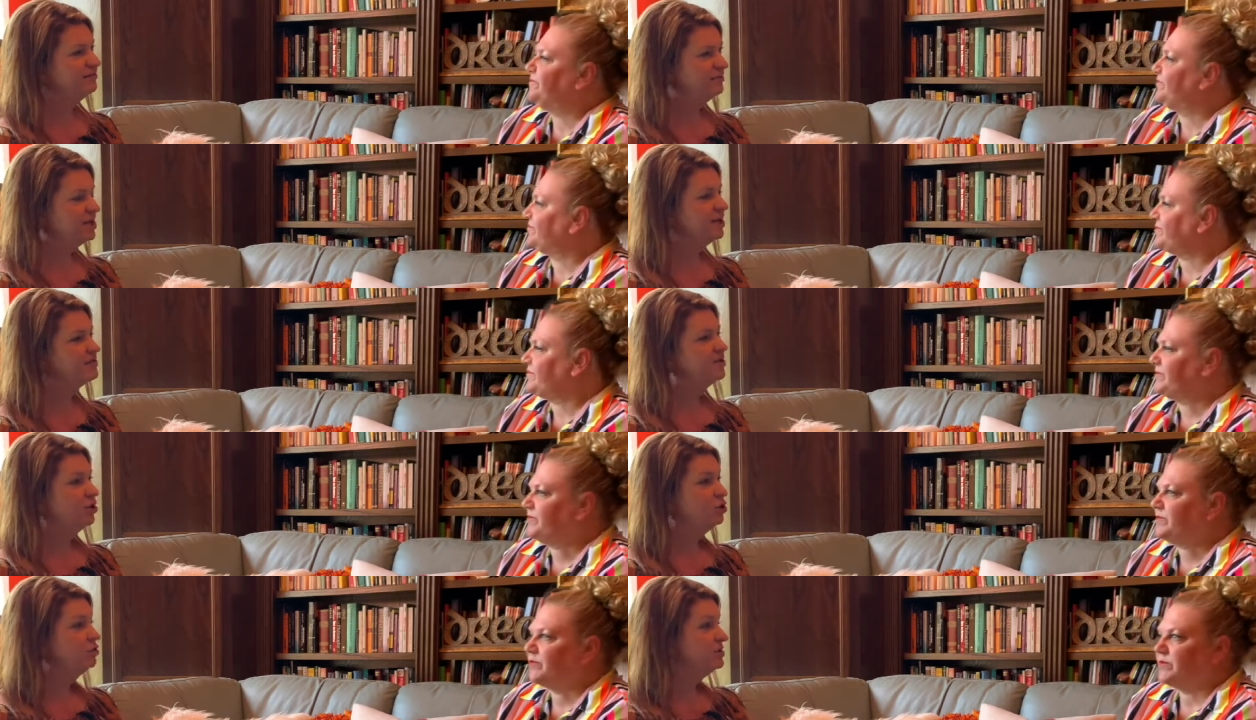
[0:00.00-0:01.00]
Speaker 1: Because
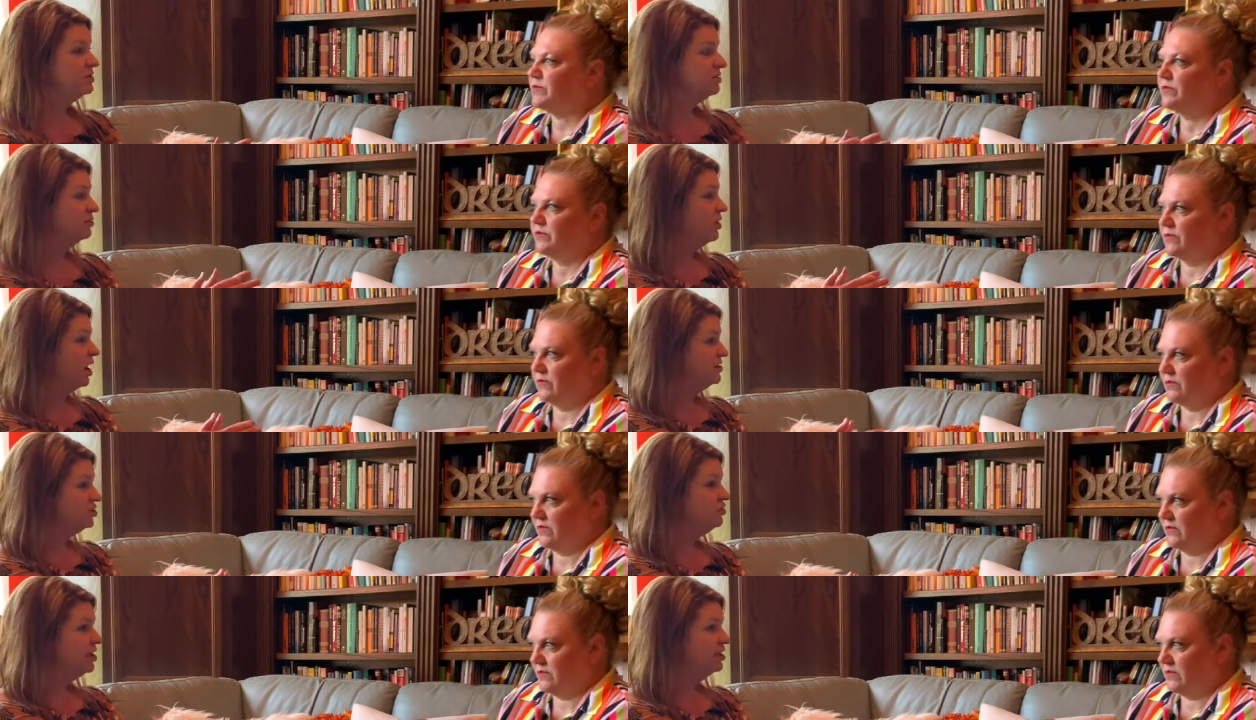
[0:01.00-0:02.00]
you you
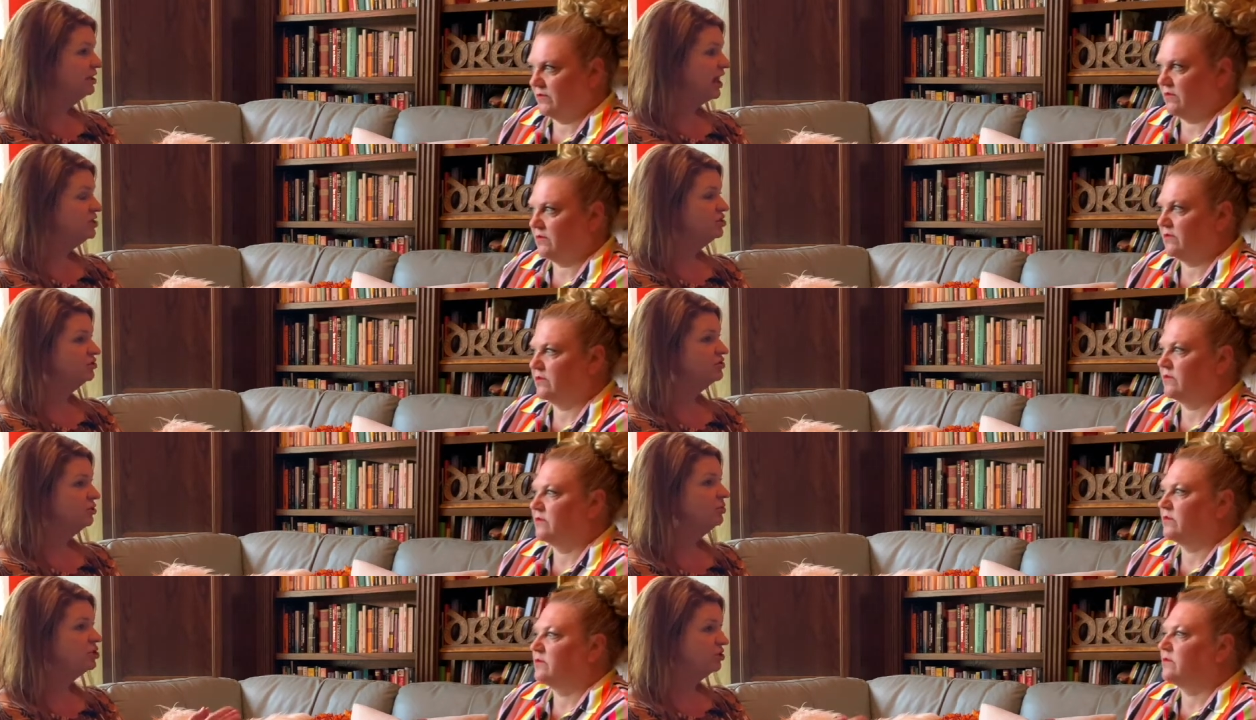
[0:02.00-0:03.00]
concentrated last year
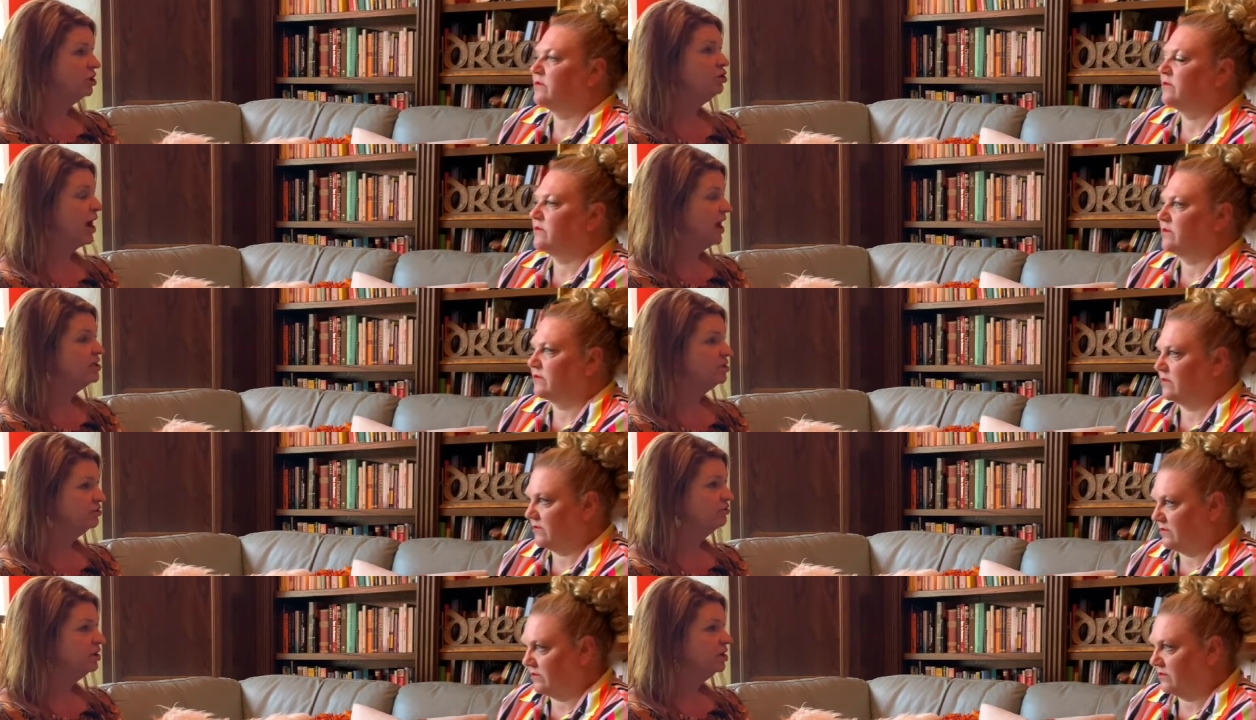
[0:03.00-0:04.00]
so much, and you had to